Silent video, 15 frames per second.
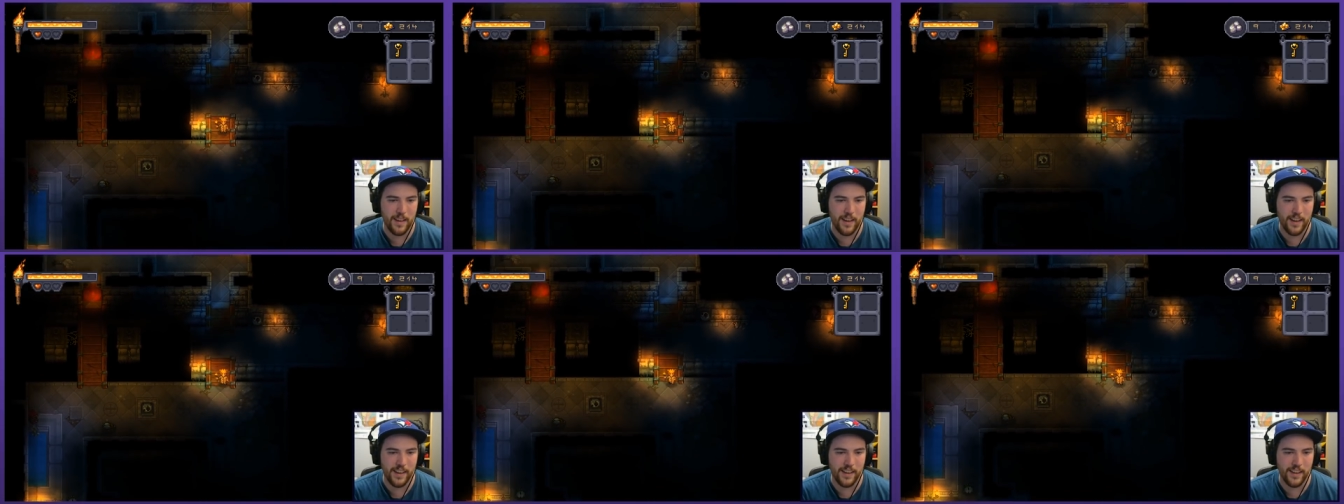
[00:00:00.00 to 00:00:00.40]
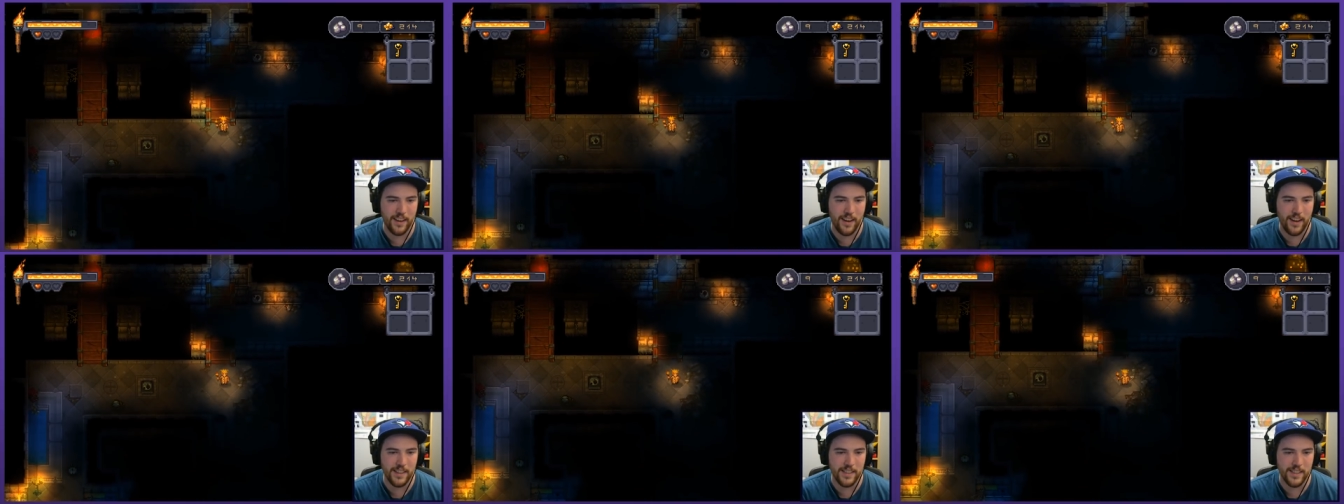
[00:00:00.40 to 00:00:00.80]
I
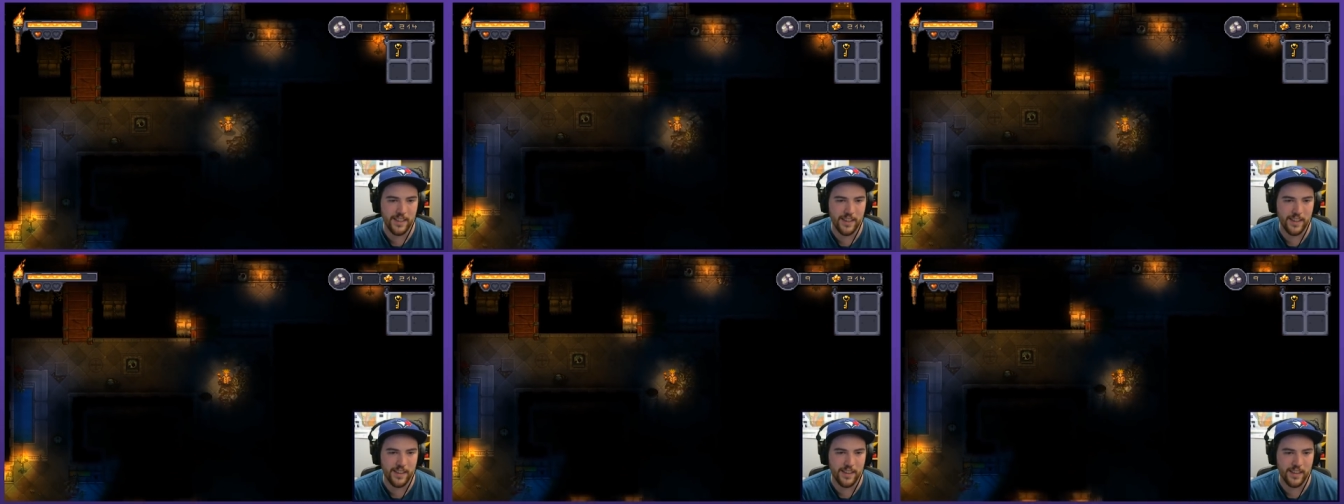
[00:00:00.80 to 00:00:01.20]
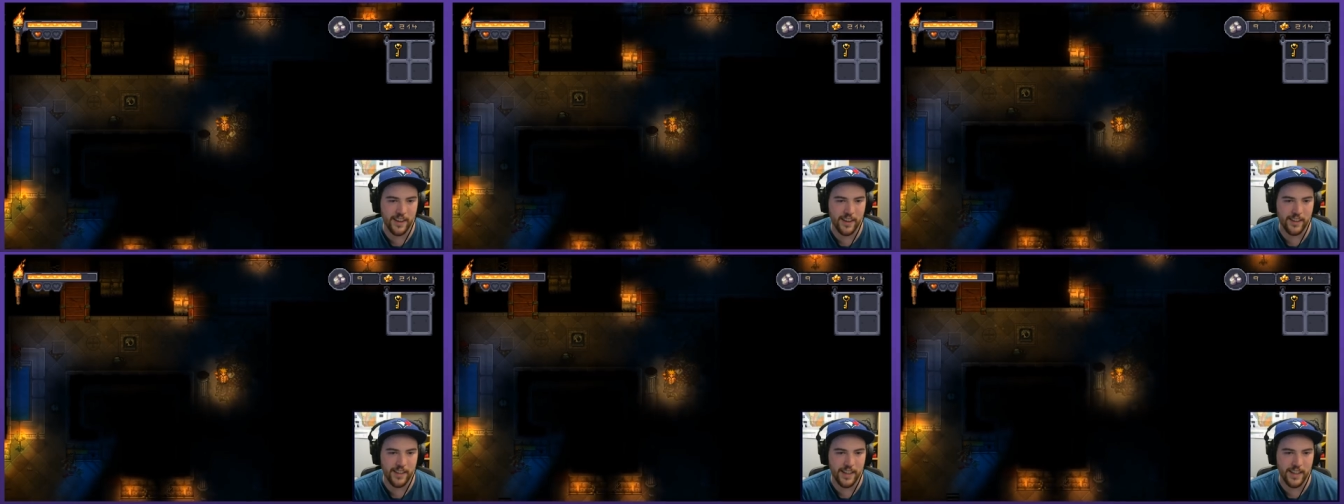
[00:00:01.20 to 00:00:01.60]
gotcha.
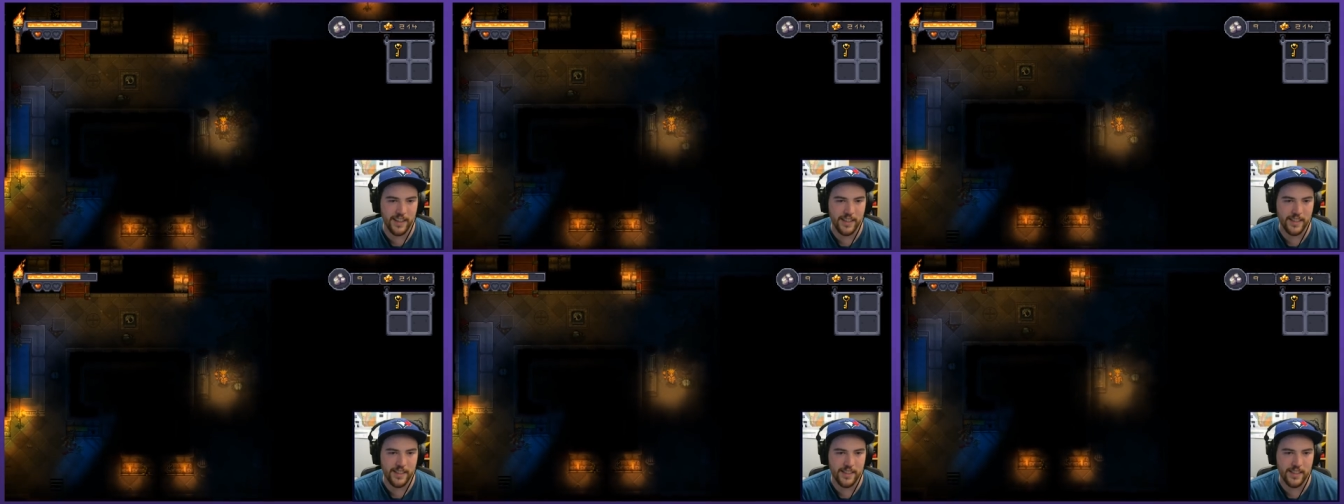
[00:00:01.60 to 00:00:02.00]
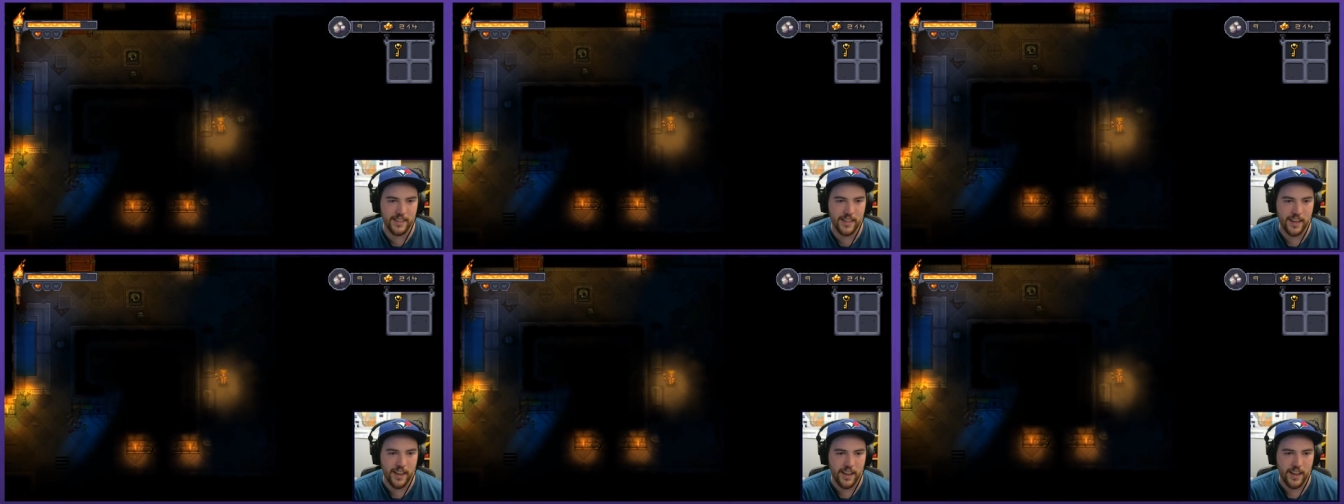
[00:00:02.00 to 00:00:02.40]
There
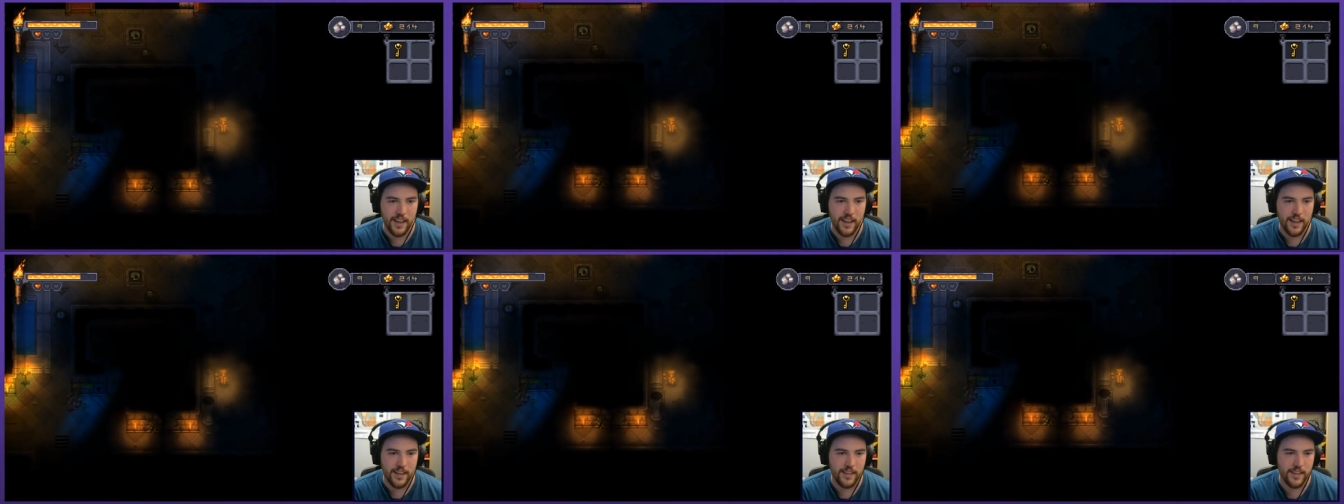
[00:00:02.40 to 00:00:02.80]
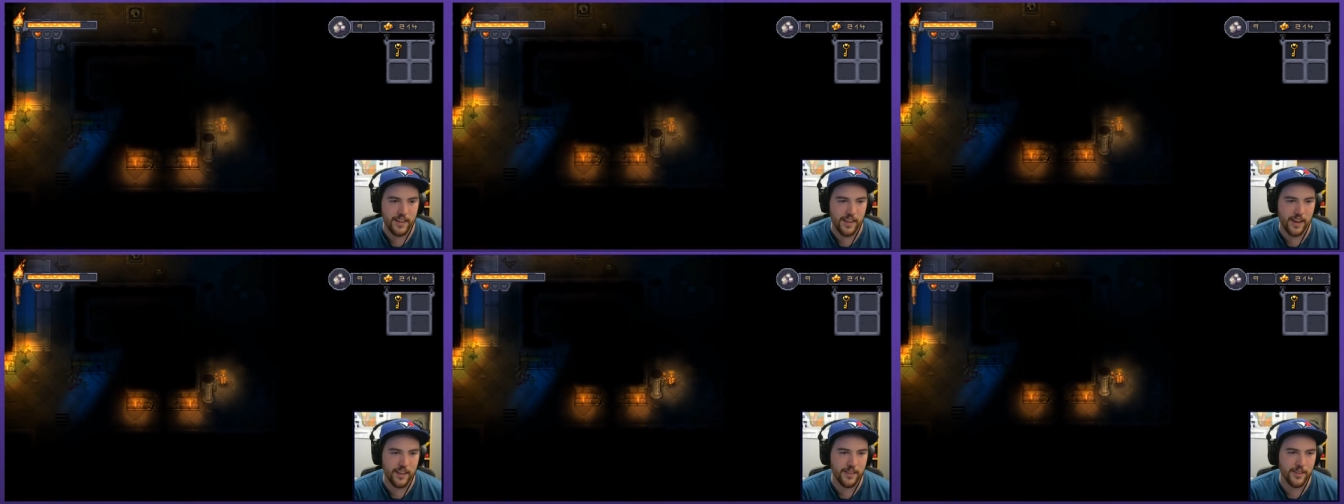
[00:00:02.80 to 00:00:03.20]
is
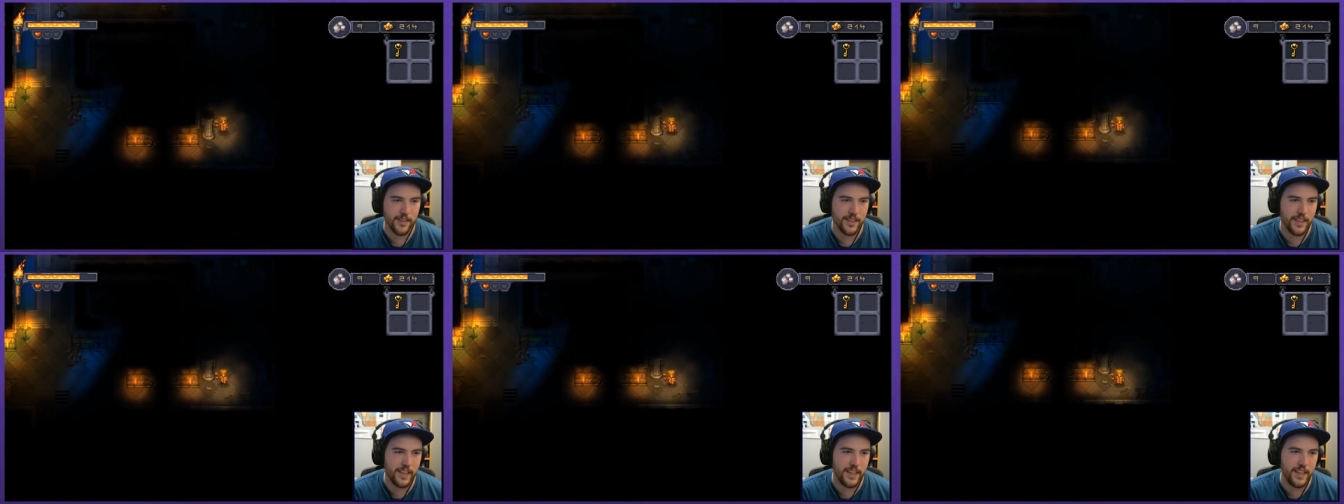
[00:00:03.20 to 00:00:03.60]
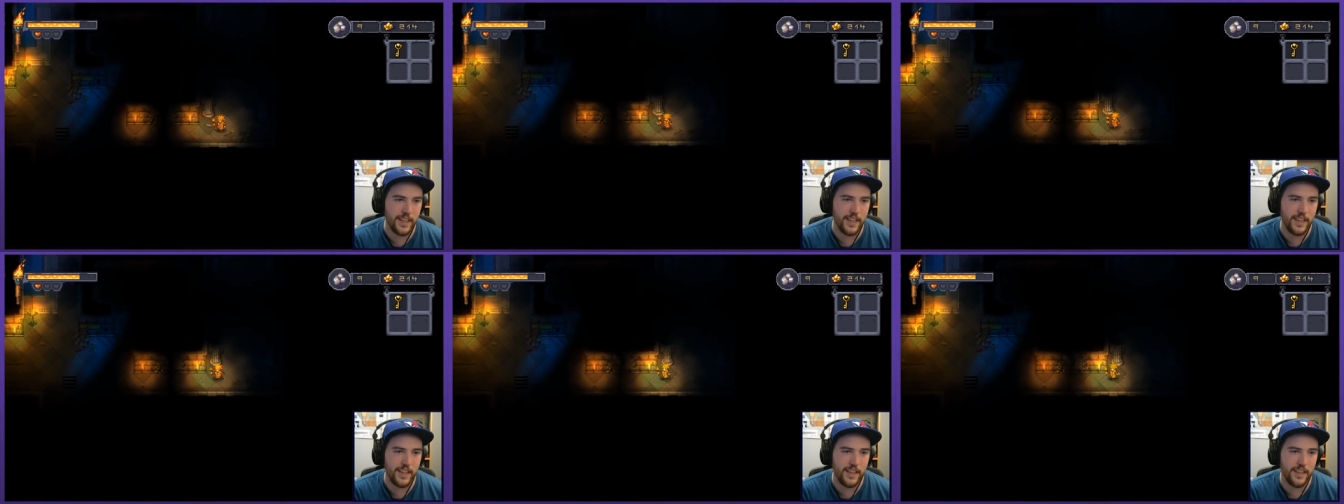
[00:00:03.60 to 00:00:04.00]
the other
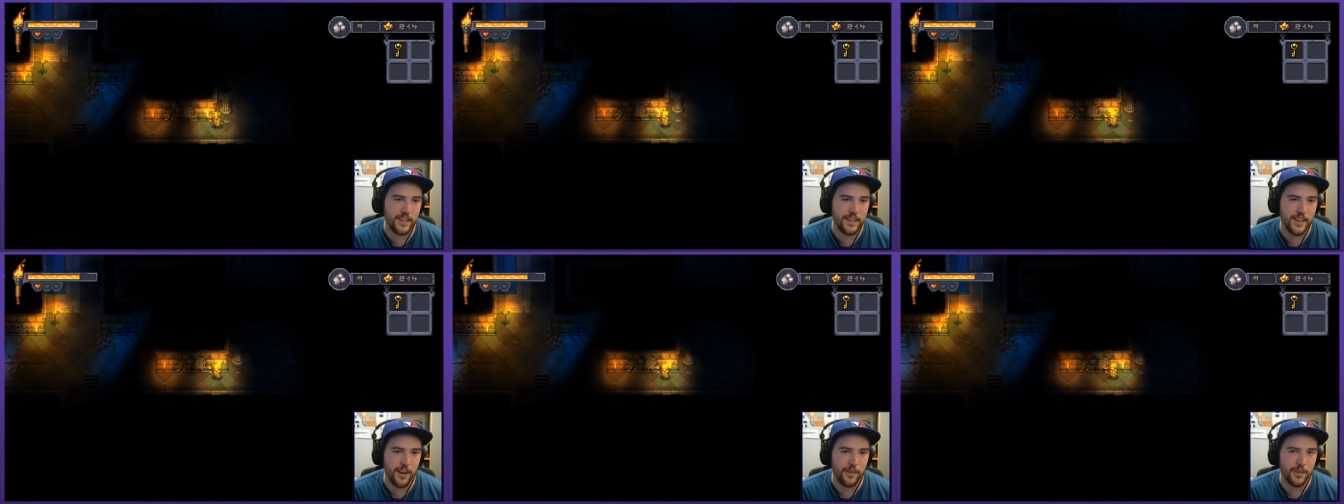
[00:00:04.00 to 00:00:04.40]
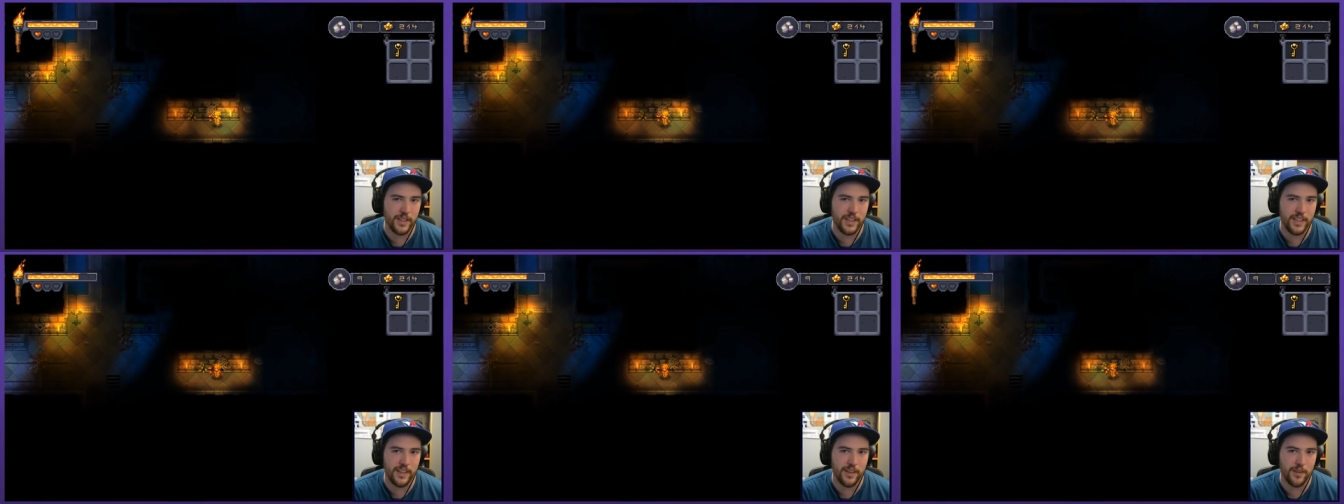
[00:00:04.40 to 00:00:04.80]
key down
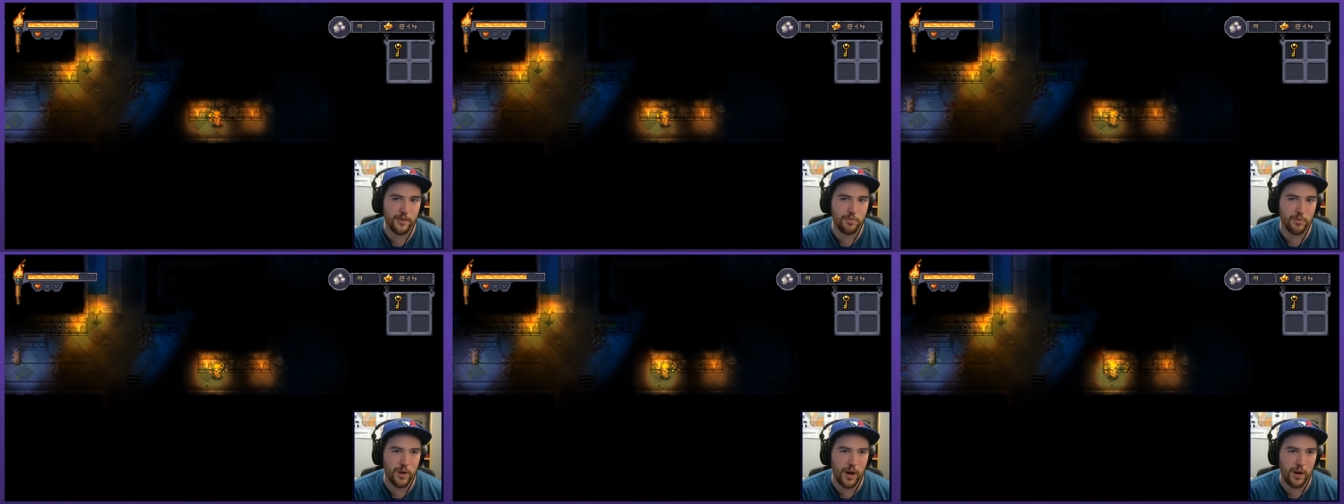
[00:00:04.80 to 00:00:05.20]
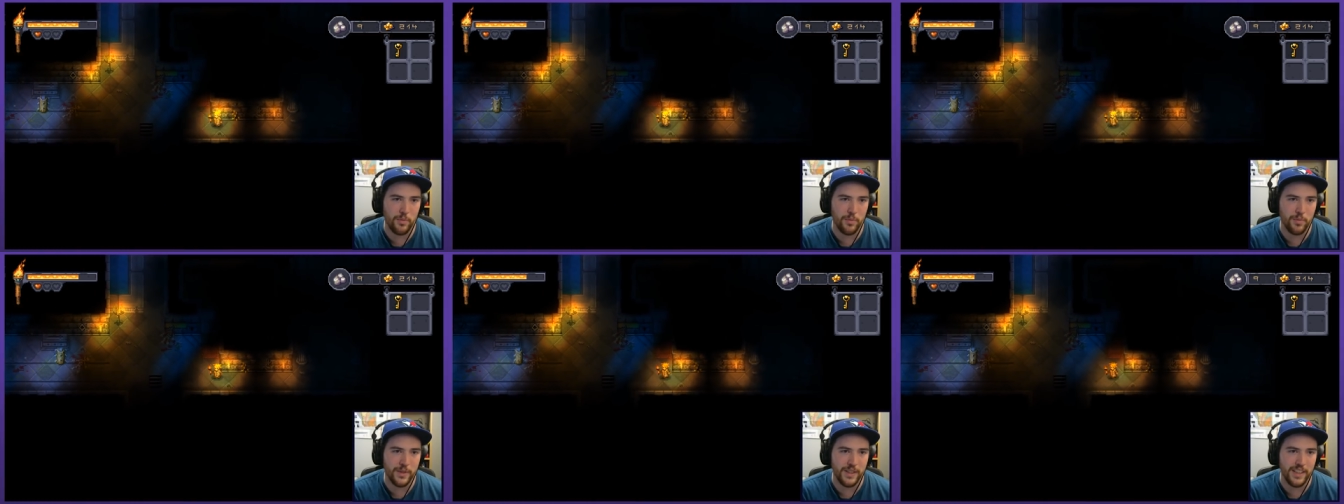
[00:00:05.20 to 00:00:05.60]
here,
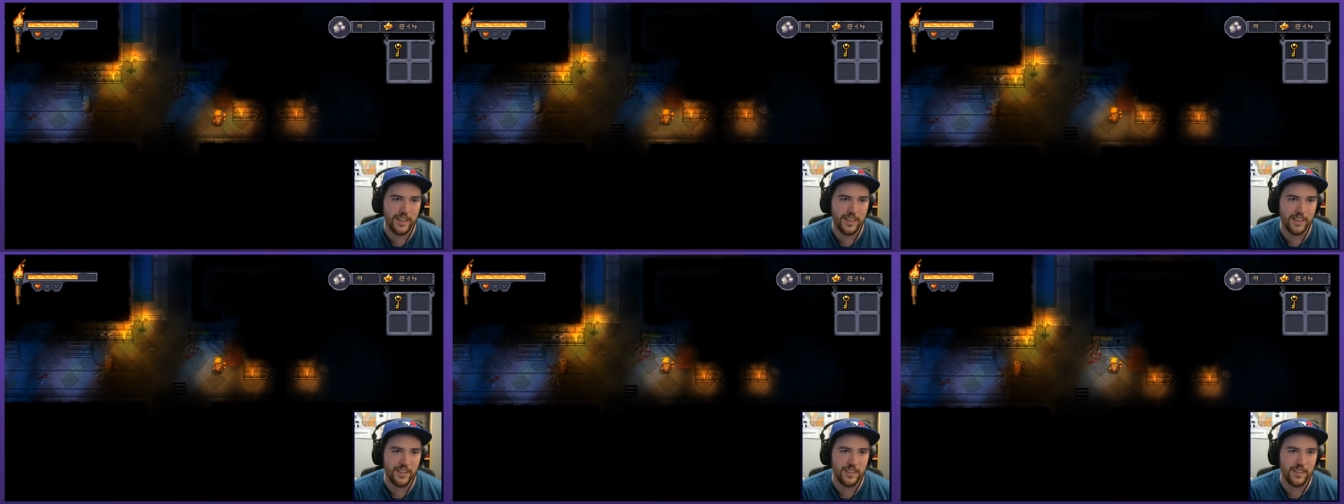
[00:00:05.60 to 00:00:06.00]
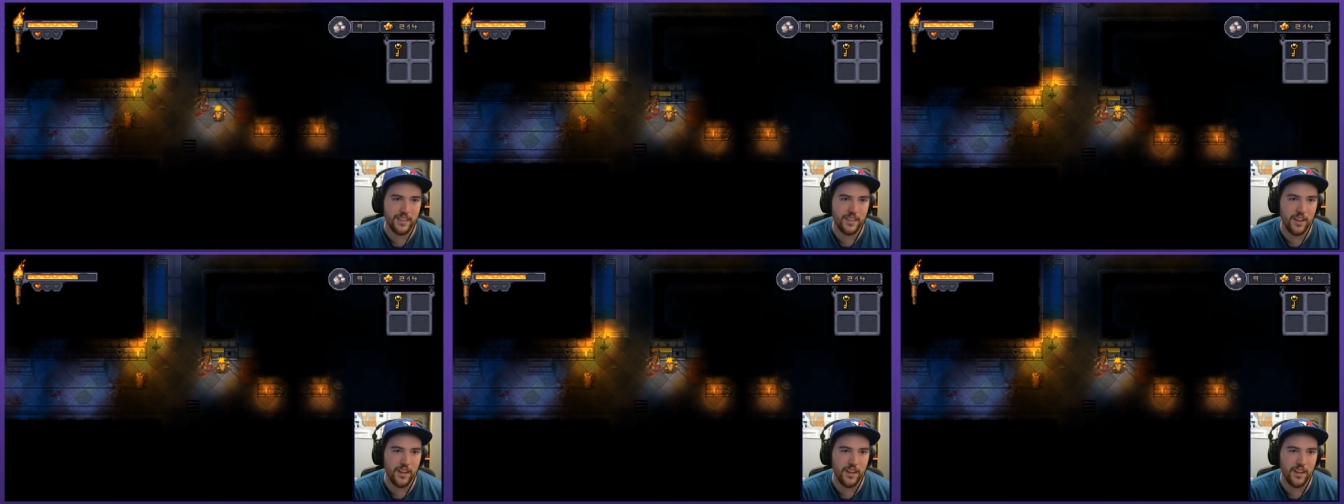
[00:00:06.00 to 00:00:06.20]
probably.